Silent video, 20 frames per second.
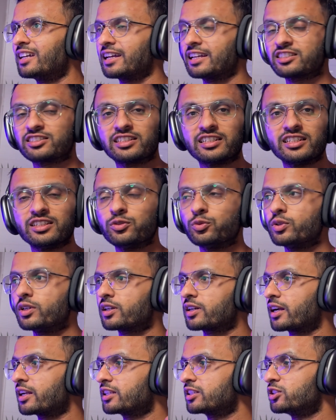Actually, we are
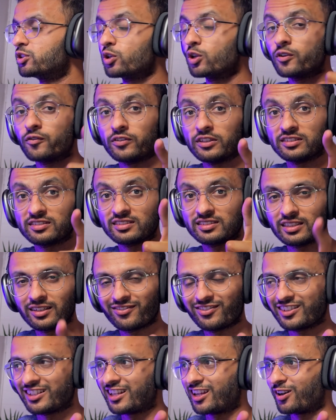running YOLO v
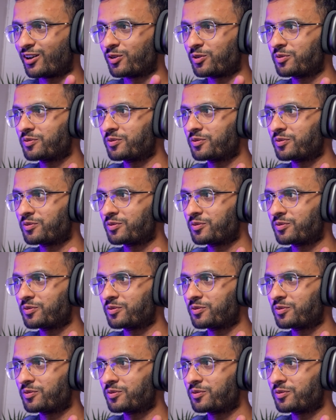seven now.